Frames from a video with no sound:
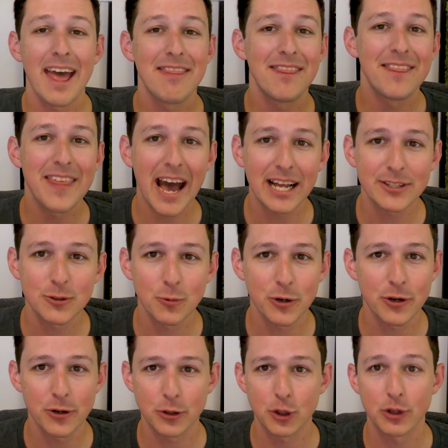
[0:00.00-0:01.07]
And that's
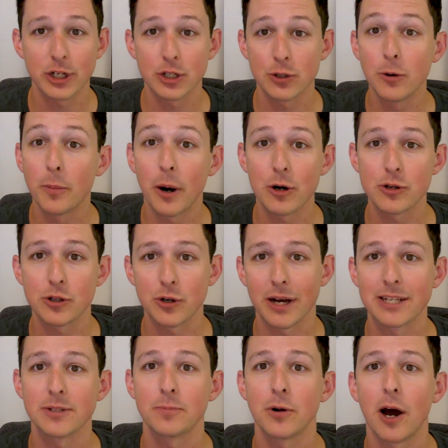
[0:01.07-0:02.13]
where your traditional parser
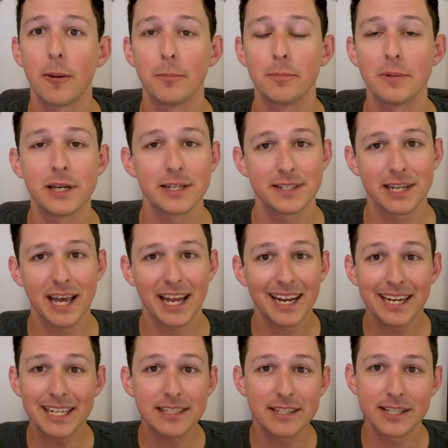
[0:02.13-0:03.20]
has a problem, because it kind
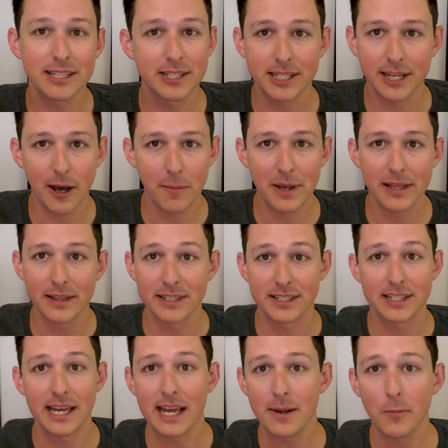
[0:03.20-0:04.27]
of needs things to come in the
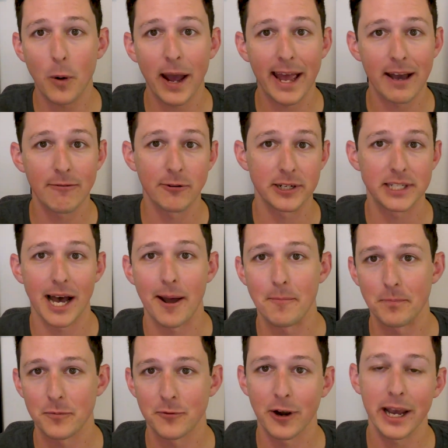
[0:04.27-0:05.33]
same way every time,
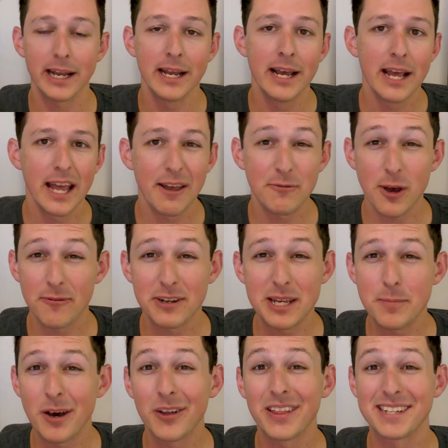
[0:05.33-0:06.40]
right? If you have an
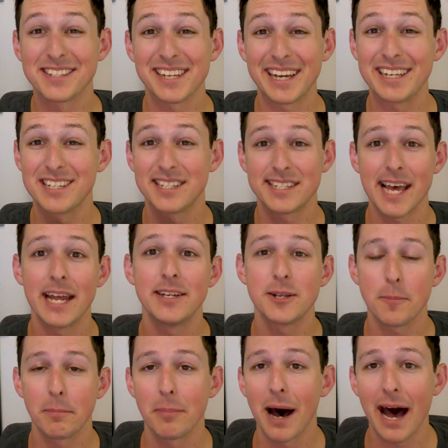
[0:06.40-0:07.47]
email that's like
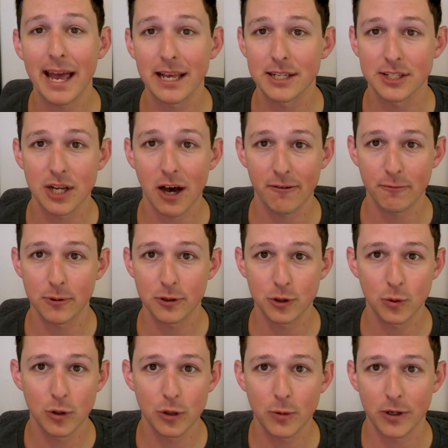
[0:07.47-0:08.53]
sent by a software
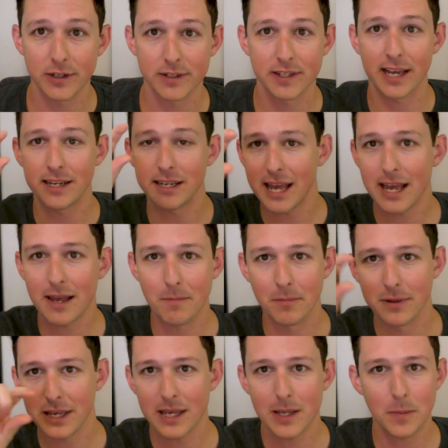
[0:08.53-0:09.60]
tool where it's like name,
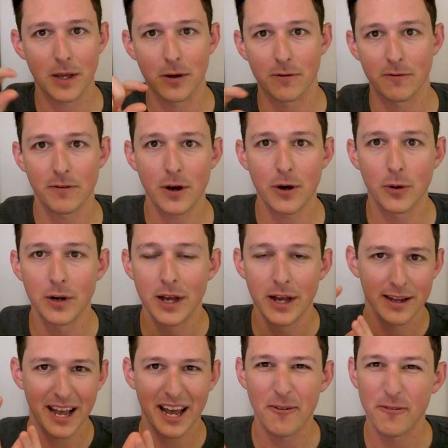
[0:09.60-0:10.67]
email, phone,
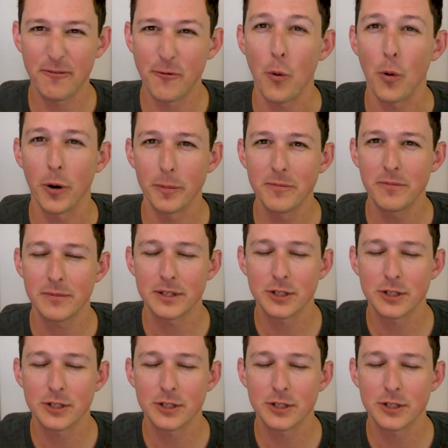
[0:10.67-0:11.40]
kind of form